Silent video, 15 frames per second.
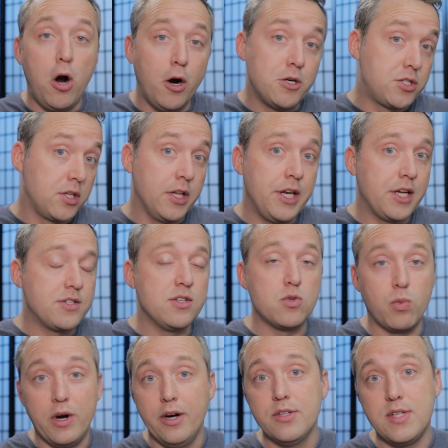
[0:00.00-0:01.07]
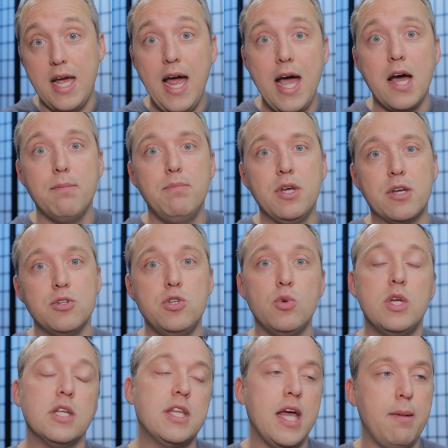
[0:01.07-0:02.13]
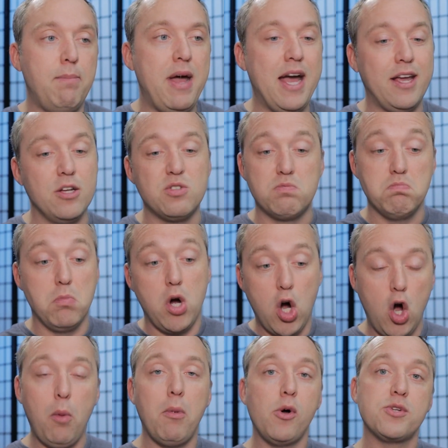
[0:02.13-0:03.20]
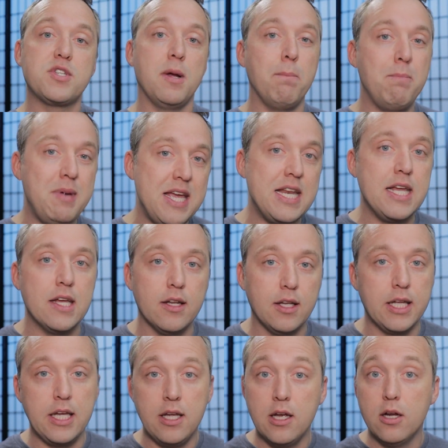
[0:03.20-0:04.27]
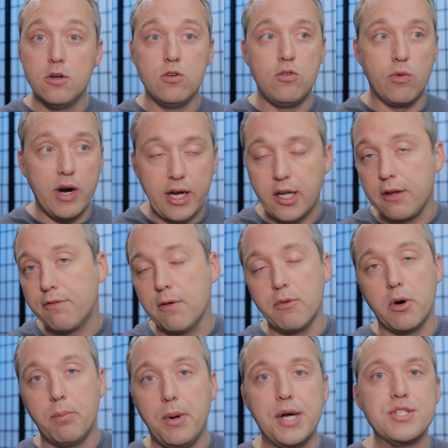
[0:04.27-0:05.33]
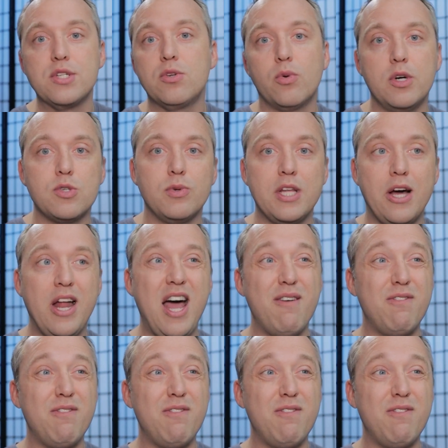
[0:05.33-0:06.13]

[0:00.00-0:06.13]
Arch Linux is where it's at because you get that package almost immediately directly from the repositories without